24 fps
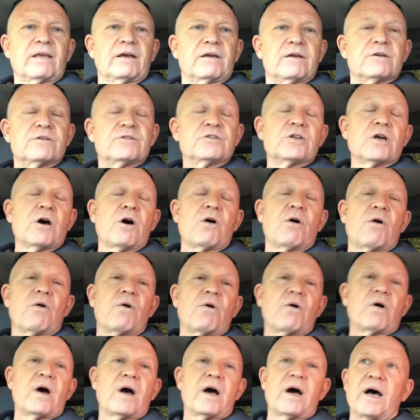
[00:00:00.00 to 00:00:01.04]

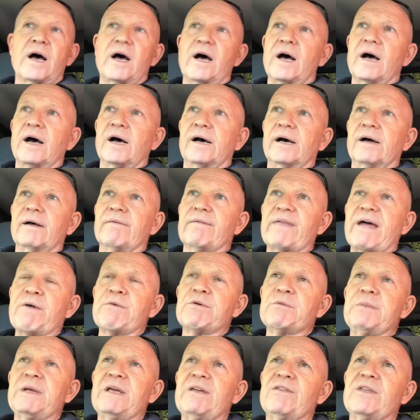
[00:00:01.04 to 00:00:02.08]
So that
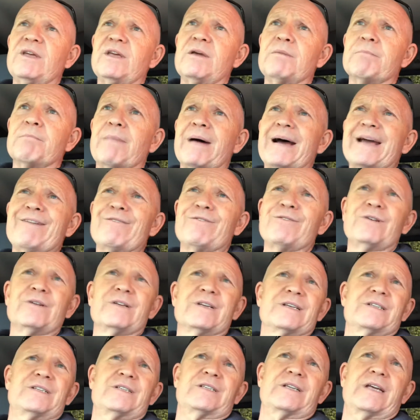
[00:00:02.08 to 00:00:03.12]
would be the
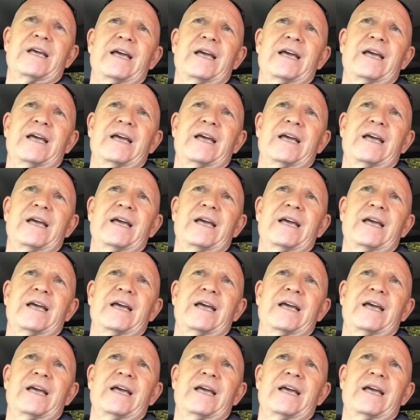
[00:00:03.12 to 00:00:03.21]
mindfulness